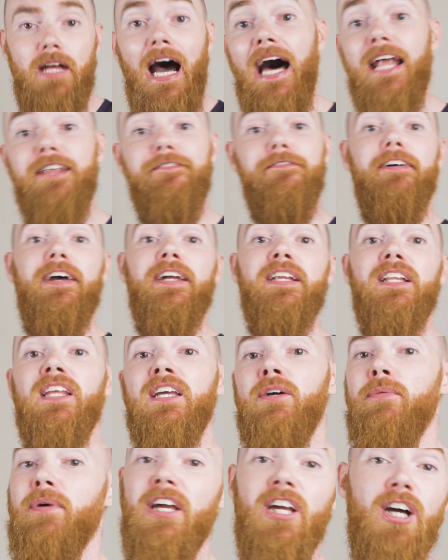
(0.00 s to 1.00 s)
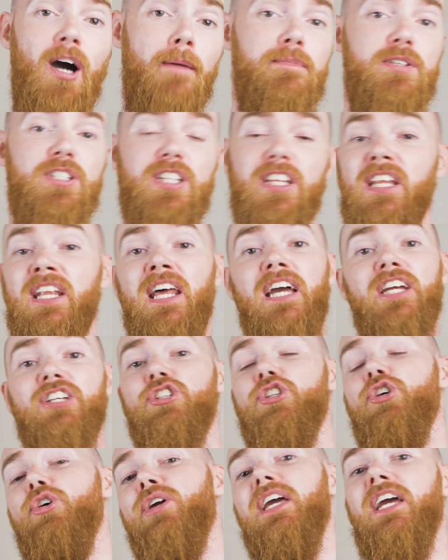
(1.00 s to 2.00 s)
And finally, when it comes to the
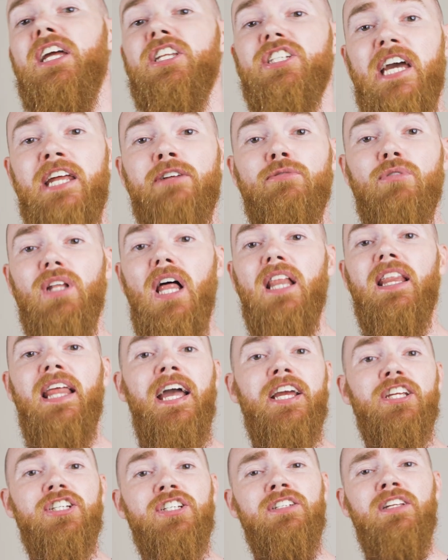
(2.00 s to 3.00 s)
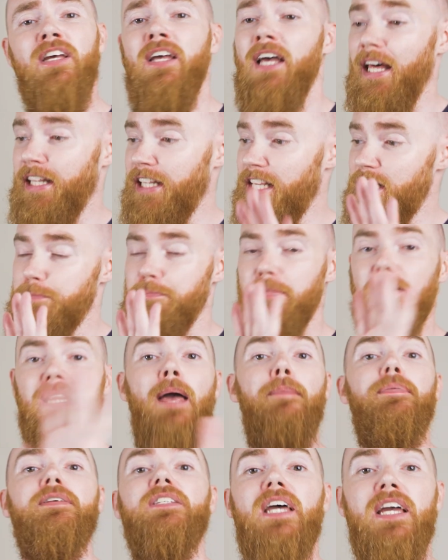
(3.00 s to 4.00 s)
next UK general election and this
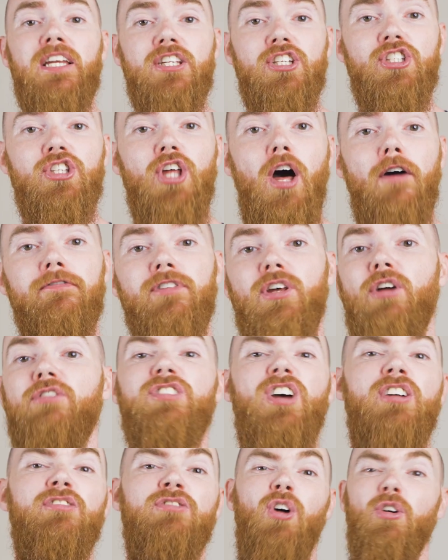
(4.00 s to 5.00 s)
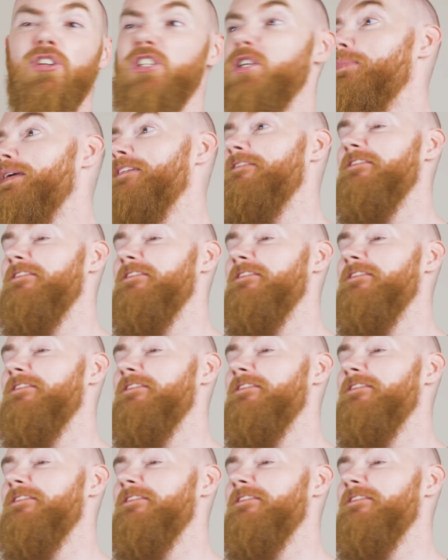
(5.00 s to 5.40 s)
plebiscite stuff turns out not to be